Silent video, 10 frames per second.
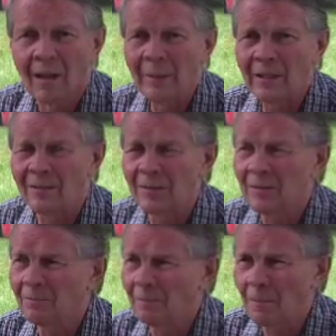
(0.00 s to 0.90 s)
I mean,
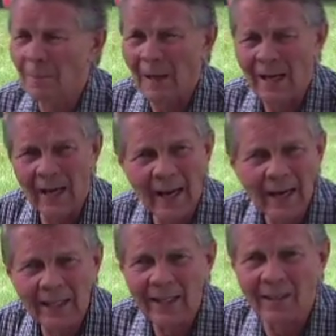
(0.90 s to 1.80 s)

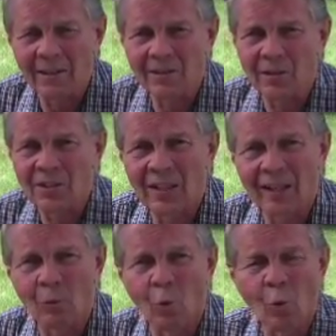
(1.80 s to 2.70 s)
I can't
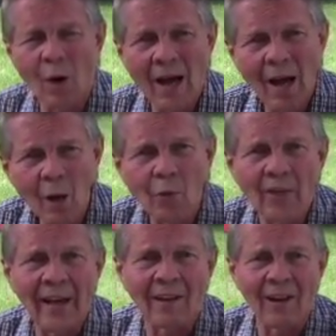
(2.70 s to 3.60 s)
understand how
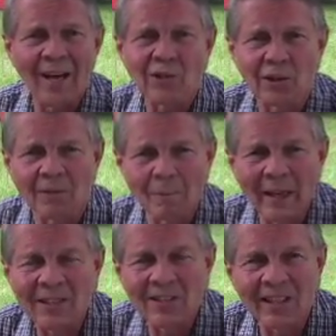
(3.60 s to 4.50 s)
that logic
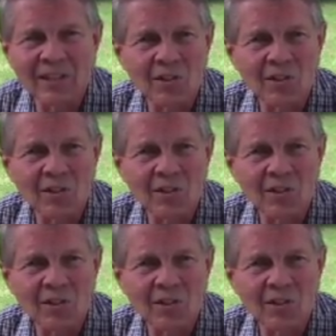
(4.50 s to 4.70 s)
makes any